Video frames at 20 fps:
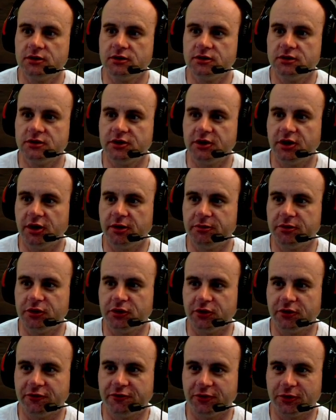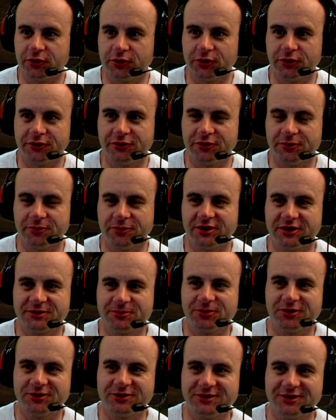DM'd you a photo of the best
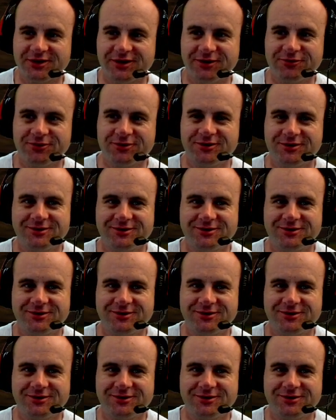person ever.